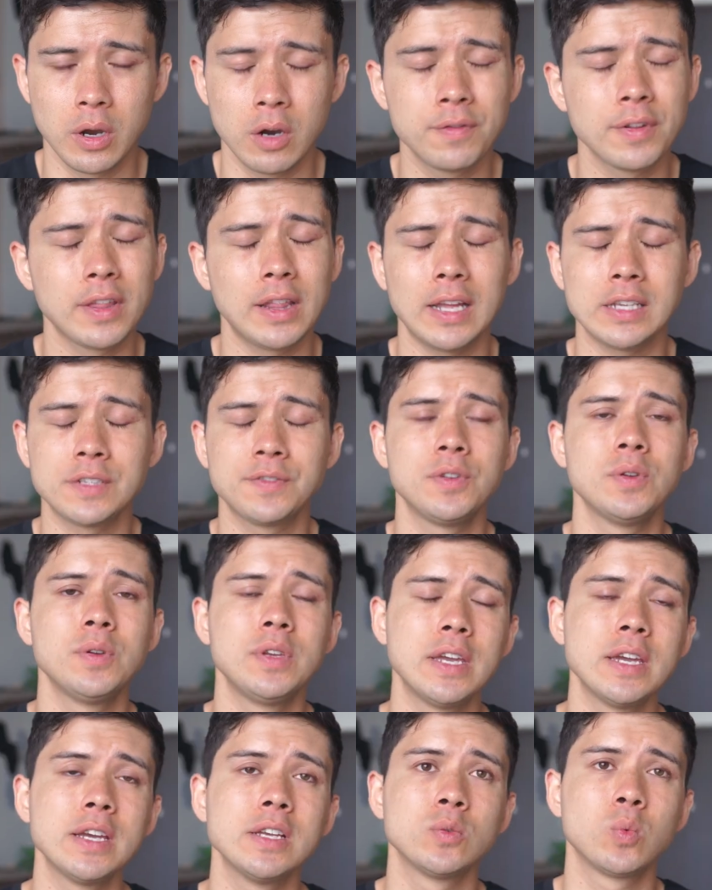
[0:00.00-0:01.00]
Over the last few
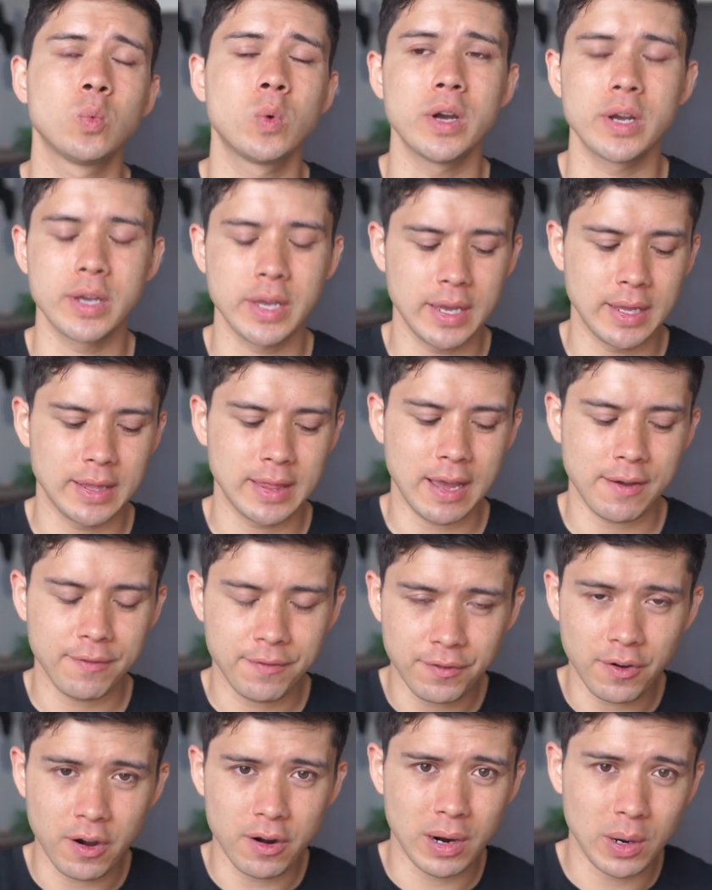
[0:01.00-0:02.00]
years, working that
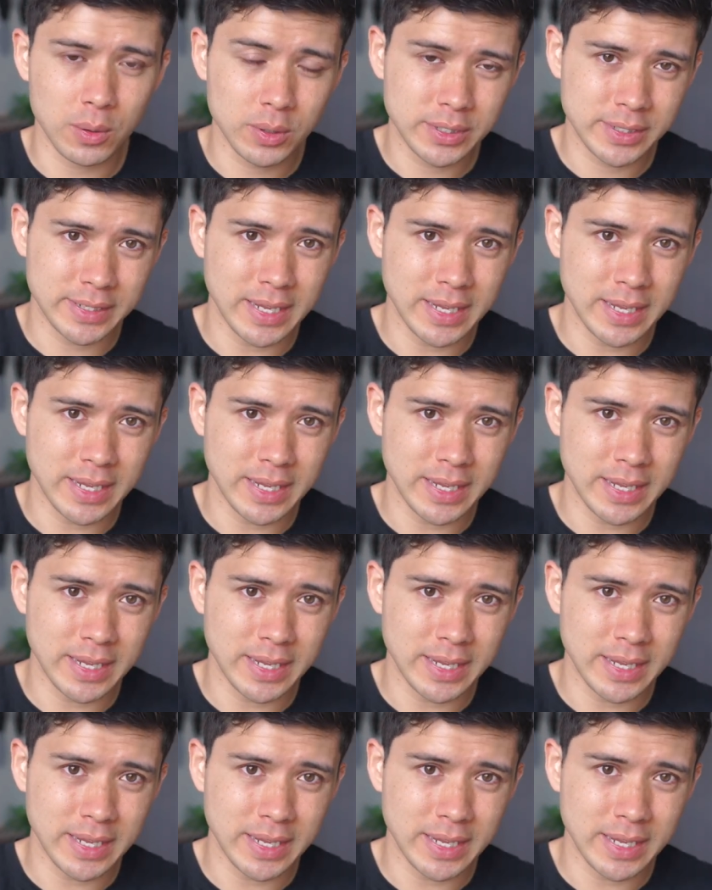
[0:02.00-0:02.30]
4 hours